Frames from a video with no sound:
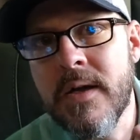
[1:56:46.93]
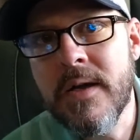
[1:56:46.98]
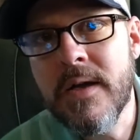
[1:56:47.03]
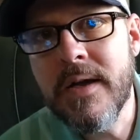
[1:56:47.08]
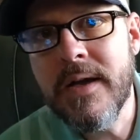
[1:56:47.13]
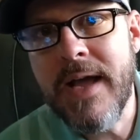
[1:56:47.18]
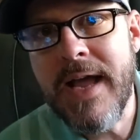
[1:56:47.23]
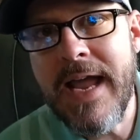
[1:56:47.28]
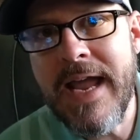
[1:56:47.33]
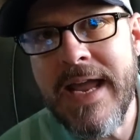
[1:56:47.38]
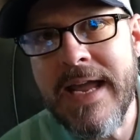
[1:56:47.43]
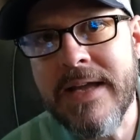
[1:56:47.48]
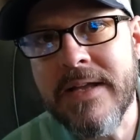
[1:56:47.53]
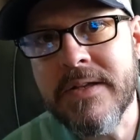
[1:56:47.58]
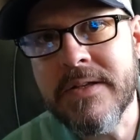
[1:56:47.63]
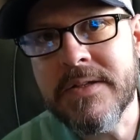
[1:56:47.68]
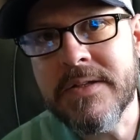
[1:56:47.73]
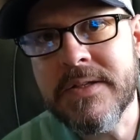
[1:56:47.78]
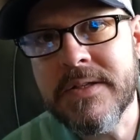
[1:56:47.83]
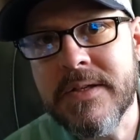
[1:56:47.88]

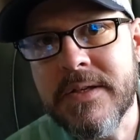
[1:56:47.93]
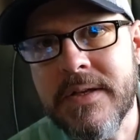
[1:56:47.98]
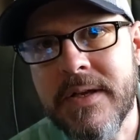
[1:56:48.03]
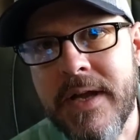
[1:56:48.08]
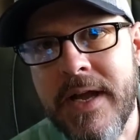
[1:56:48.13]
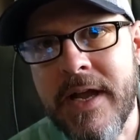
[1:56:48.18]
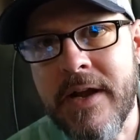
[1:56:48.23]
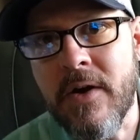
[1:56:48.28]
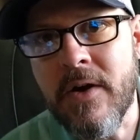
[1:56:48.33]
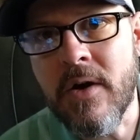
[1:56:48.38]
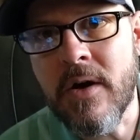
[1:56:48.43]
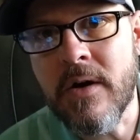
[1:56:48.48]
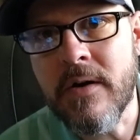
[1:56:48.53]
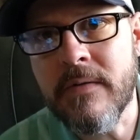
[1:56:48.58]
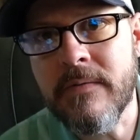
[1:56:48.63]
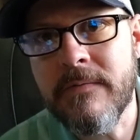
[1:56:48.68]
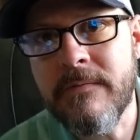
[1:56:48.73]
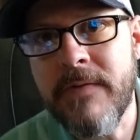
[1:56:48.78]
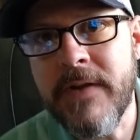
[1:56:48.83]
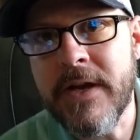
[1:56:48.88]
hands and our
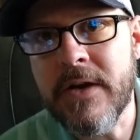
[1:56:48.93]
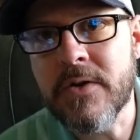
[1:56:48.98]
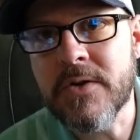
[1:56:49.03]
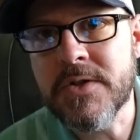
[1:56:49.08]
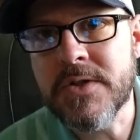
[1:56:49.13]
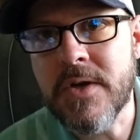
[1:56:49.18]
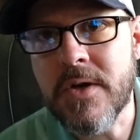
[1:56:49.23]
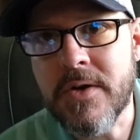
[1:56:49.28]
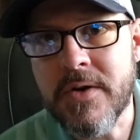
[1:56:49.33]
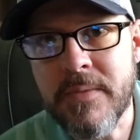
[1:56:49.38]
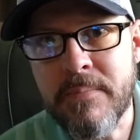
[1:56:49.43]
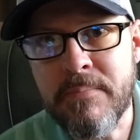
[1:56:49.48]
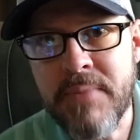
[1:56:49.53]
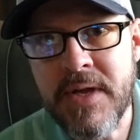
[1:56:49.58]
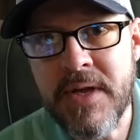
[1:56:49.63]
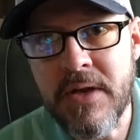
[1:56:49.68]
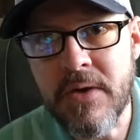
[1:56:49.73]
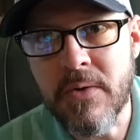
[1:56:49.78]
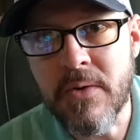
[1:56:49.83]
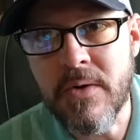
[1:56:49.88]
fingers start to
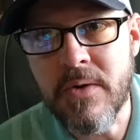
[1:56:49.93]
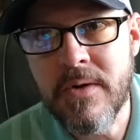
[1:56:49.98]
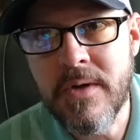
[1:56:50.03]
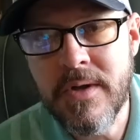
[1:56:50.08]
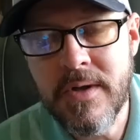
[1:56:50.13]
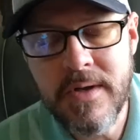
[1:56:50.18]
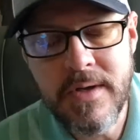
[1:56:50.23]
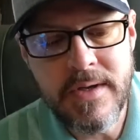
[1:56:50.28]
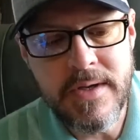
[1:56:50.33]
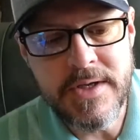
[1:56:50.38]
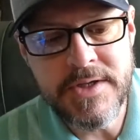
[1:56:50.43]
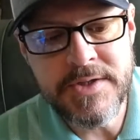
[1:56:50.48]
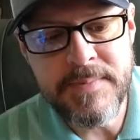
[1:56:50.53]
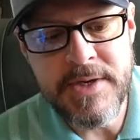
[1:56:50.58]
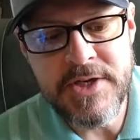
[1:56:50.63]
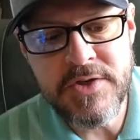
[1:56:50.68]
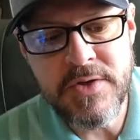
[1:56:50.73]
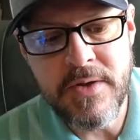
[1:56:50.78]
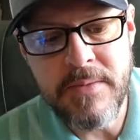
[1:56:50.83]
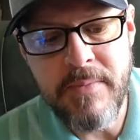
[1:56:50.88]
peel,
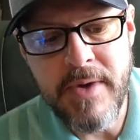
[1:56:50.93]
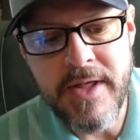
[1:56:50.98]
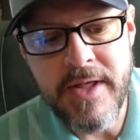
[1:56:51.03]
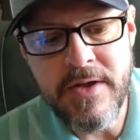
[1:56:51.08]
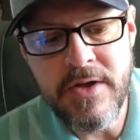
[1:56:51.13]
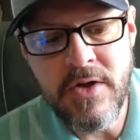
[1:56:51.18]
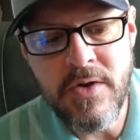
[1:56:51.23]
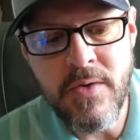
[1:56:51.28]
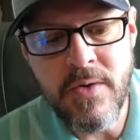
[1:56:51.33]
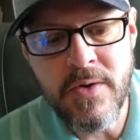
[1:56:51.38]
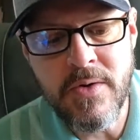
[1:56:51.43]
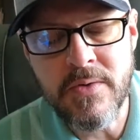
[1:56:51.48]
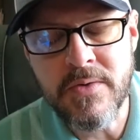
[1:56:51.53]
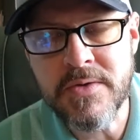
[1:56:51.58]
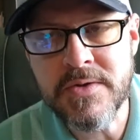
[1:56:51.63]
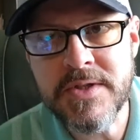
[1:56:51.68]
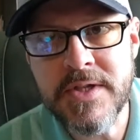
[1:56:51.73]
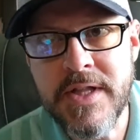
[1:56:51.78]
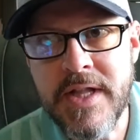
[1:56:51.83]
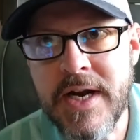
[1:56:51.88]
especially by the
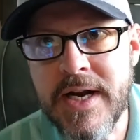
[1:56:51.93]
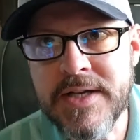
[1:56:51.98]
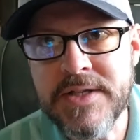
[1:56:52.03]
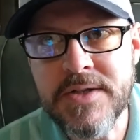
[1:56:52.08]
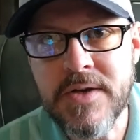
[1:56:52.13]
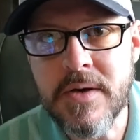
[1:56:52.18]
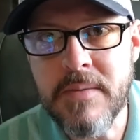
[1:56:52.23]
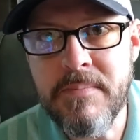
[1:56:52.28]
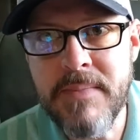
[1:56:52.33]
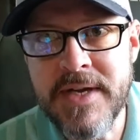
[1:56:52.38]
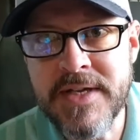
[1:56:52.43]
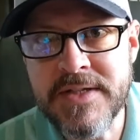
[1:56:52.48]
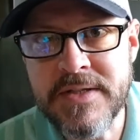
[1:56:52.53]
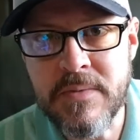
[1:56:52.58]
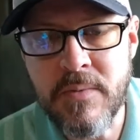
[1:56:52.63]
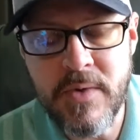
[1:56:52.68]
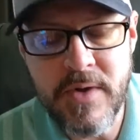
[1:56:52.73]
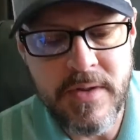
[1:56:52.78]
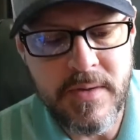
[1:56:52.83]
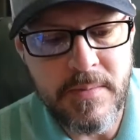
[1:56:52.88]
cuticles, and then I start messing
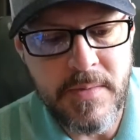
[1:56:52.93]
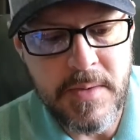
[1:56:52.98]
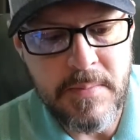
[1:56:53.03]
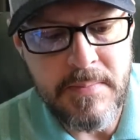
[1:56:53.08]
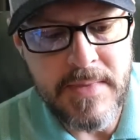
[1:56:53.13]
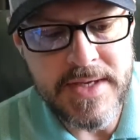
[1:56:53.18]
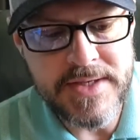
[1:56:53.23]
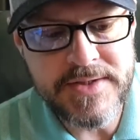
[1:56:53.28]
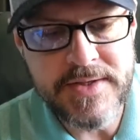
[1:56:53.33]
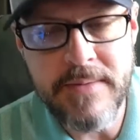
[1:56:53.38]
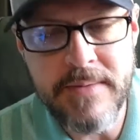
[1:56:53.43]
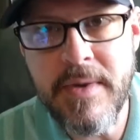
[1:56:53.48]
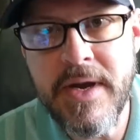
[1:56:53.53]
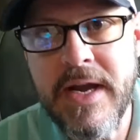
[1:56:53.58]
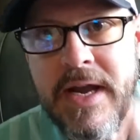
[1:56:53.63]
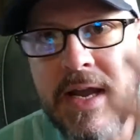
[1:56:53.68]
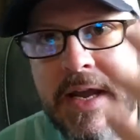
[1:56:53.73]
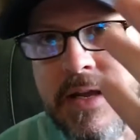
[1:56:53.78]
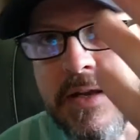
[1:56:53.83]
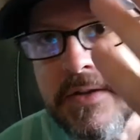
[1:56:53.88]
with them and mess up my
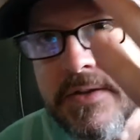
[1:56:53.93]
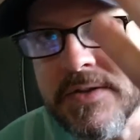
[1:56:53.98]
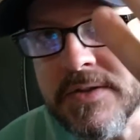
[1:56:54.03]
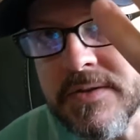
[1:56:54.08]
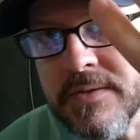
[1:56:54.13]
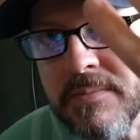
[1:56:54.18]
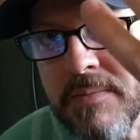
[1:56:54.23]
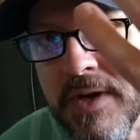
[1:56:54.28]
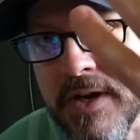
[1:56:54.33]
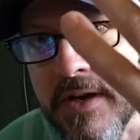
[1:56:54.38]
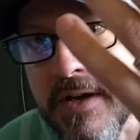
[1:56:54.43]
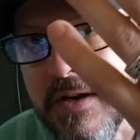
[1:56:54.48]
hands. So my